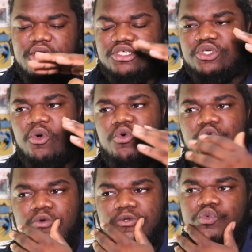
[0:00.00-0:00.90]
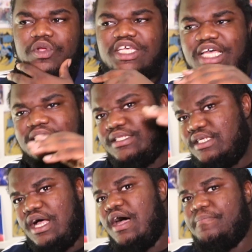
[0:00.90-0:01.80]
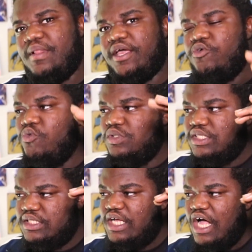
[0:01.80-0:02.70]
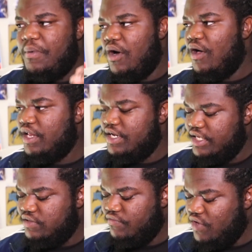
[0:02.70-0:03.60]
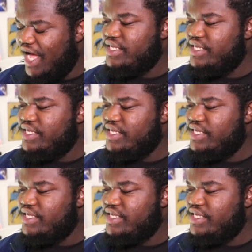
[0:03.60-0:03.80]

So who's really at the top? Like, who's the top of all of this? If you guys